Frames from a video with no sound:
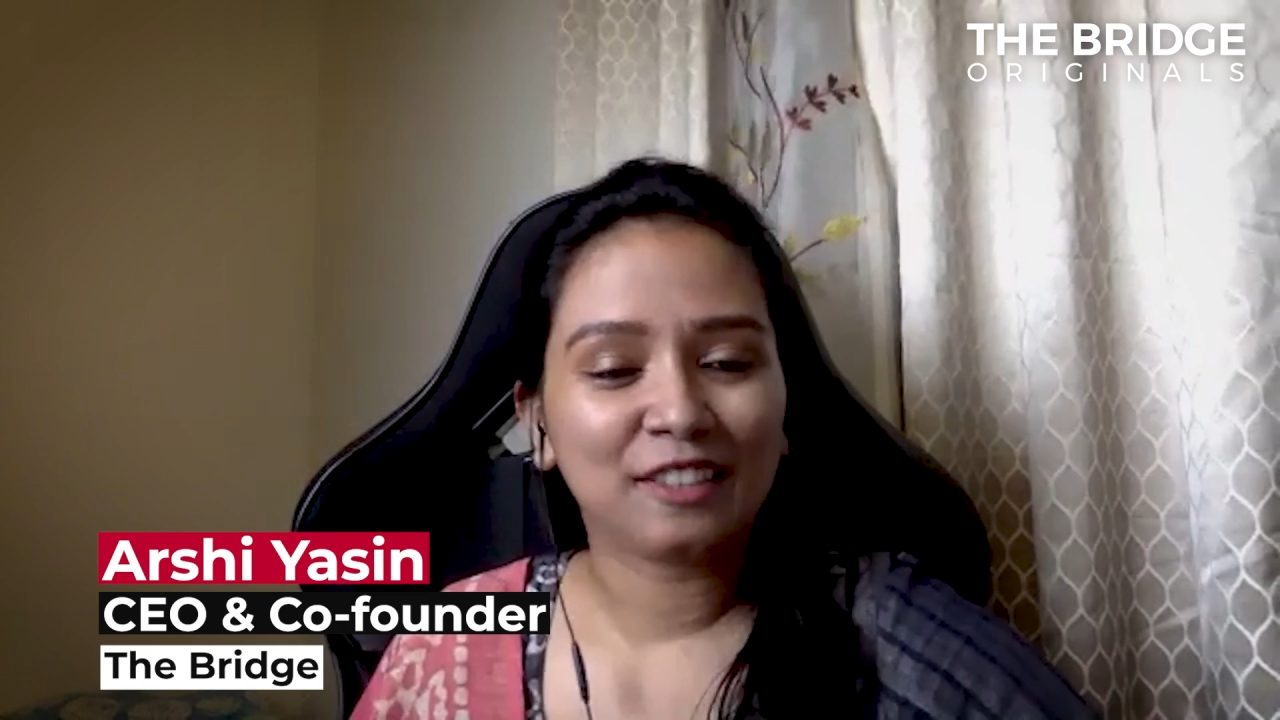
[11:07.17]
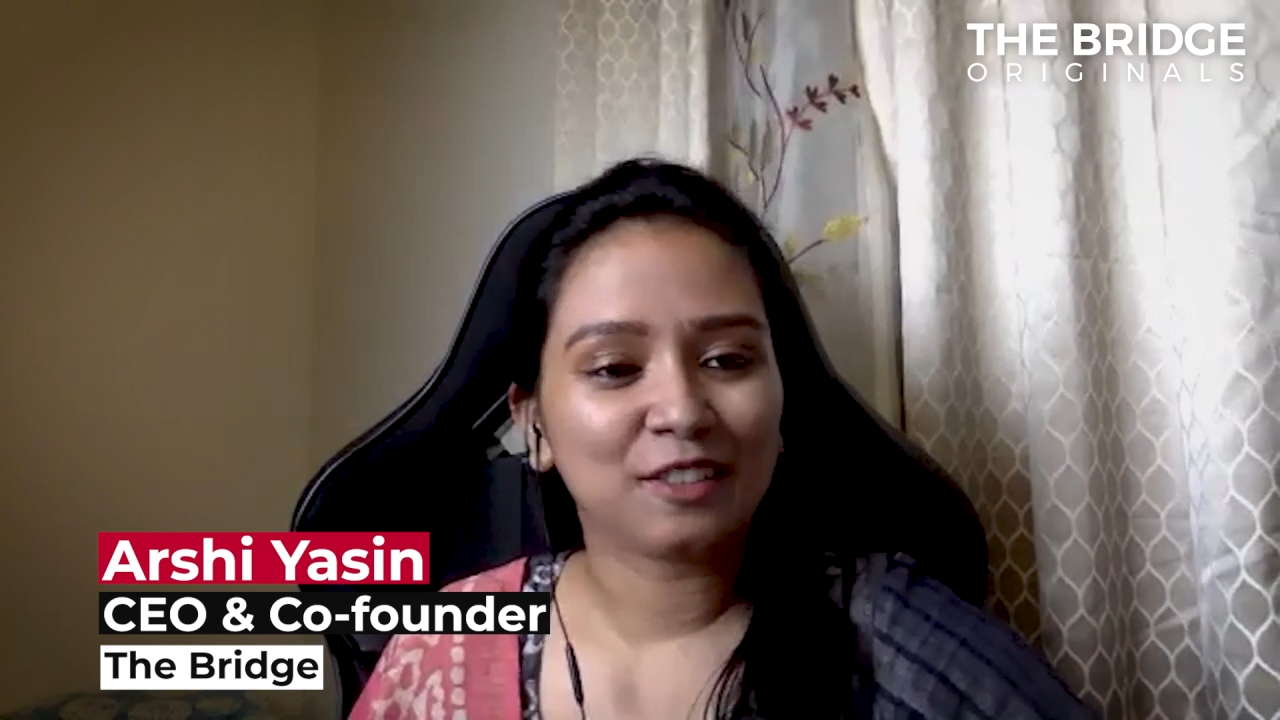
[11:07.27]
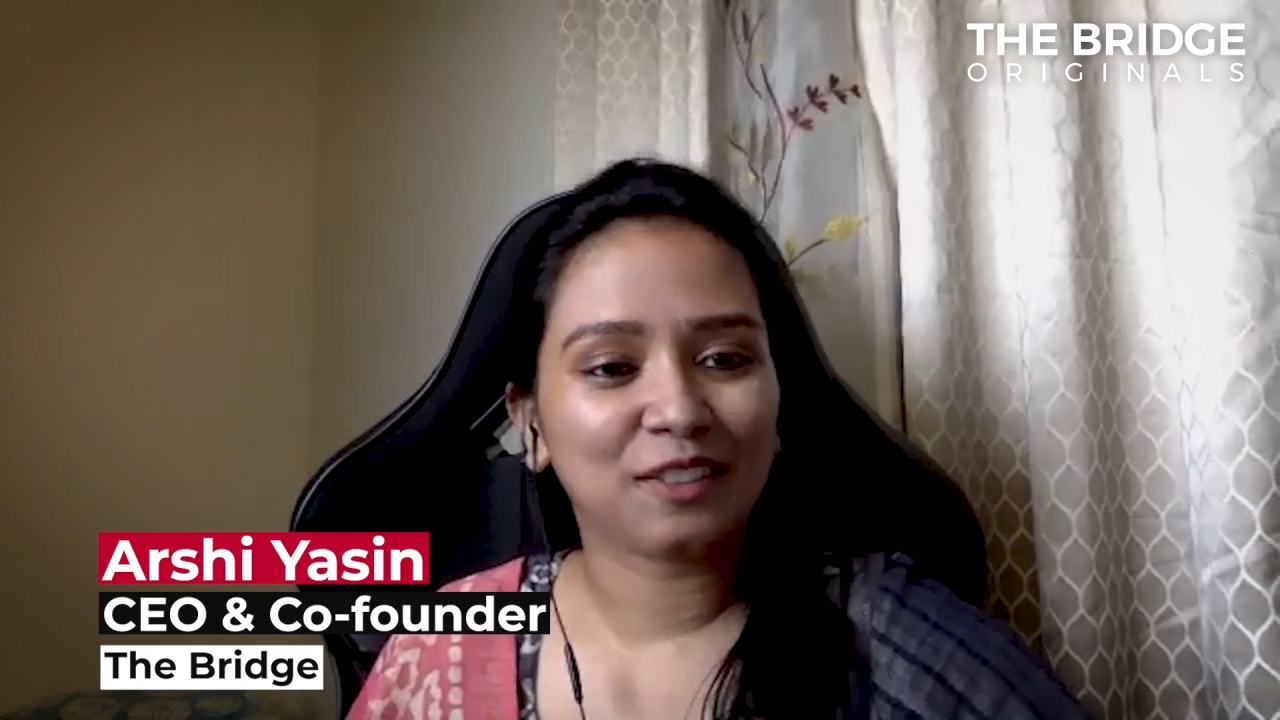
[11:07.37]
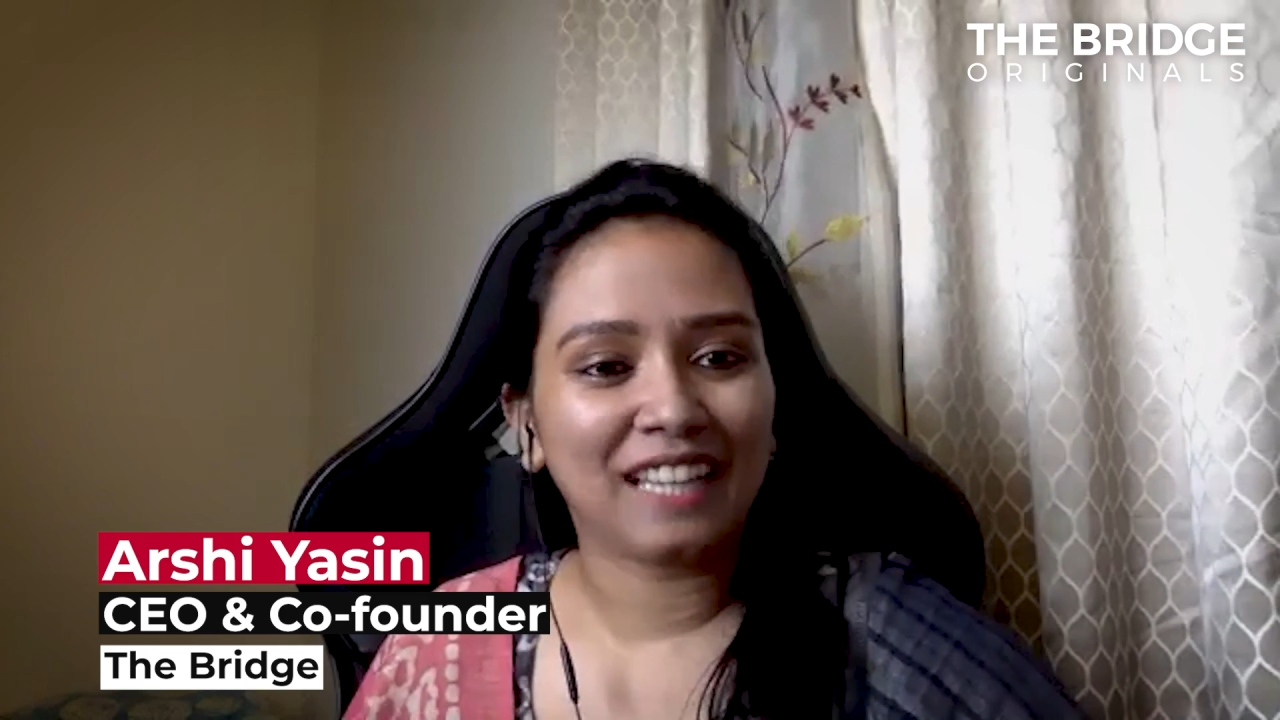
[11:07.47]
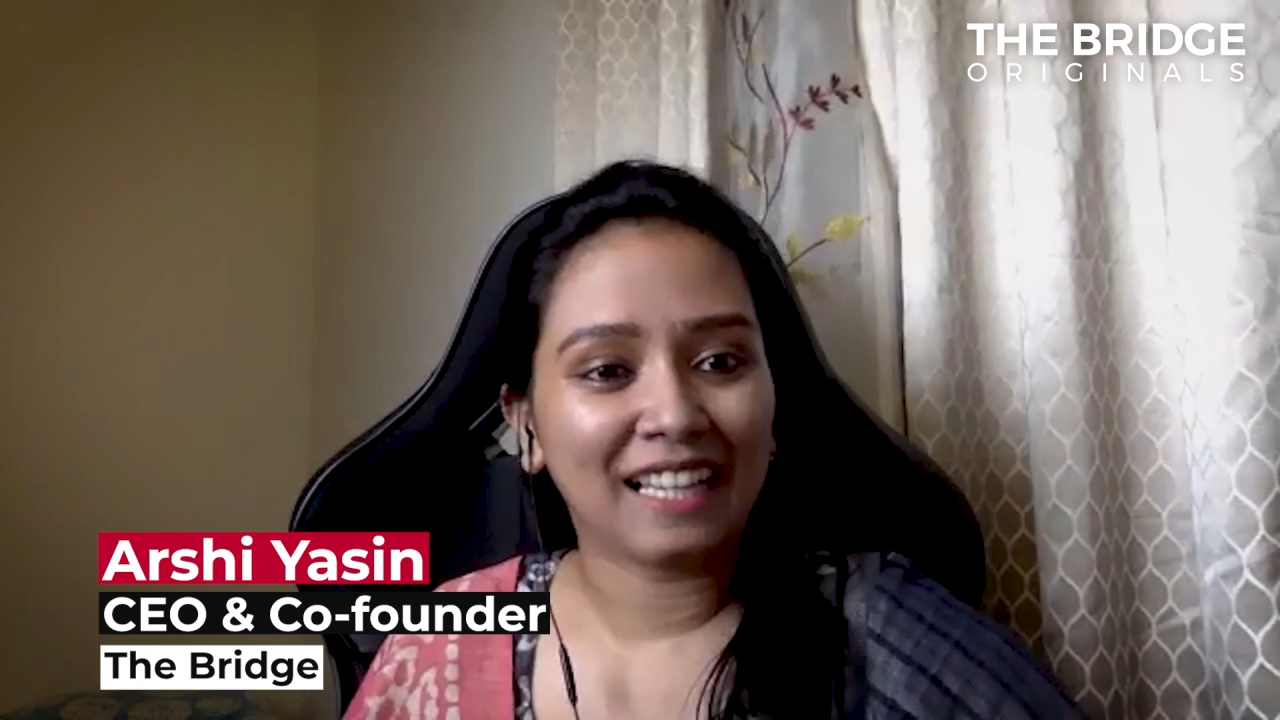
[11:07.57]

So,